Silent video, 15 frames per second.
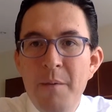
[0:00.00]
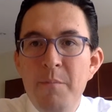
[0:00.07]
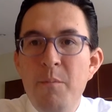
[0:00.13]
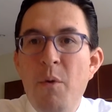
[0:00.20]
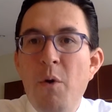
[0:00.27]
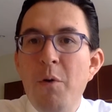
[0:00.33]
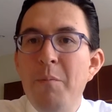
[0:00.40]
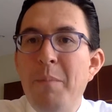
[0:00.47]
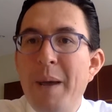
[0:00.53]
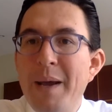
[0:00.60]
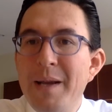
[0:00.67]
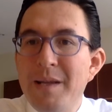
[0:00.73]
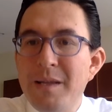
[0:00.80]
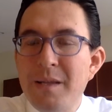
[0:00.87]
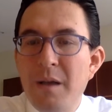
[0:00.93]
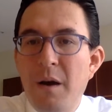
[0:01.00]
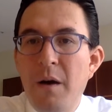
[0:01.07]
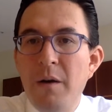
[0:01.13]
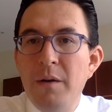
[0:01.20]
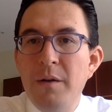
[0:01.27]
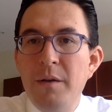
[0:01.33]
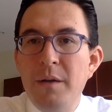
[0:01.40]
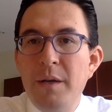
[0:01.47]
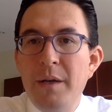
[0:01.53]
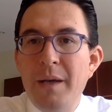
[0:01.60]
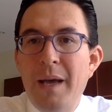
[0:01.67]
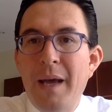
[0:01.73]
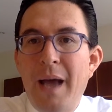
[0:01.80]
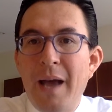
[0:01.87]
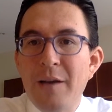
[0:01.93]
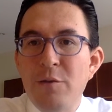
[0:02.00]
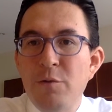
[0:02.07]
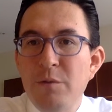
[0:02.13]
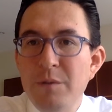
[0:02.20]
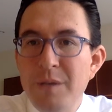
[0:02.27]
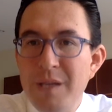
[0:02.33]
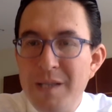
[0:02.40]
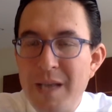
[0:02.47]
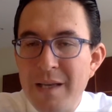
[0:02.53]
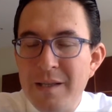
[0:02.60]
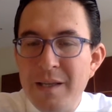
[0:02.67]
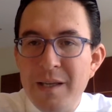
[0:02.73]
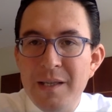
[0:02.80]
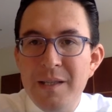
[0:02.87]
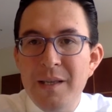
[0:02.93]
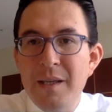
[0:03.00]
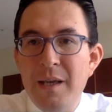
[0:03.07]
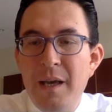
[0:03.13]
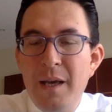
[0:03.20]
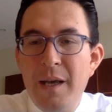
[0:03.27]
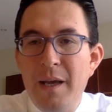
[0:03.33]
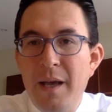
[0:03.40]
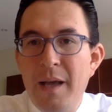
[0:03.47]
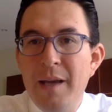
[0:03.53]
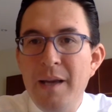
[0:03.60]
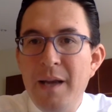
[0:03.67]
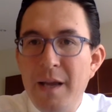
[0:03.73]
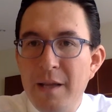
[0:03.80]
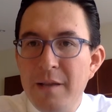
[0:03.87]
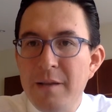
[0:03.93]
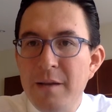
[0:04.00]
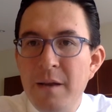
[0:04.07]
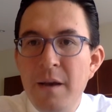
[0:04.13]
more based on the actual necessities and needs